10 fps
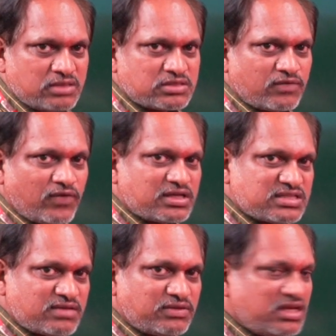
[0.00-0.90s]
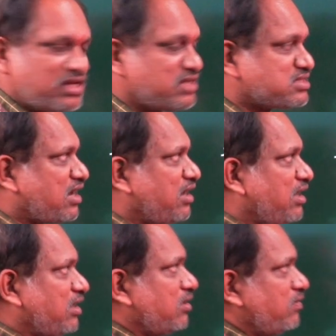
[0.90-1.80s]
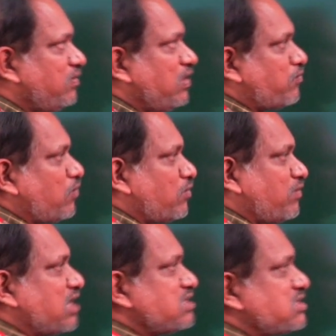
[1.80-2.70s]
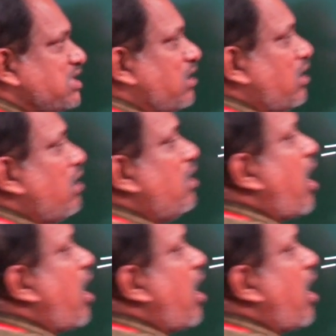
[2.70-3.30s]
So 47th year is running, therefore we consider